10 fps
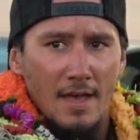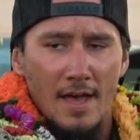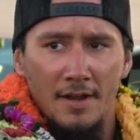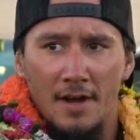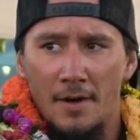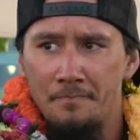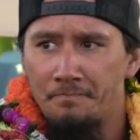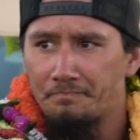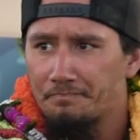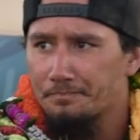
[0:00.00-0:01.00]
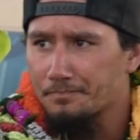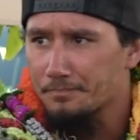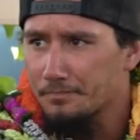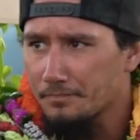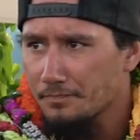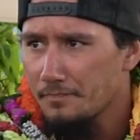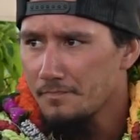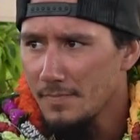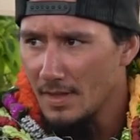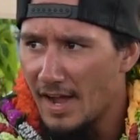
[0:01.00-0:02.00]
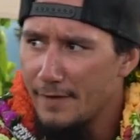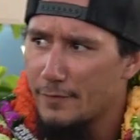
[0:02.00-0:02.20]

And um, I,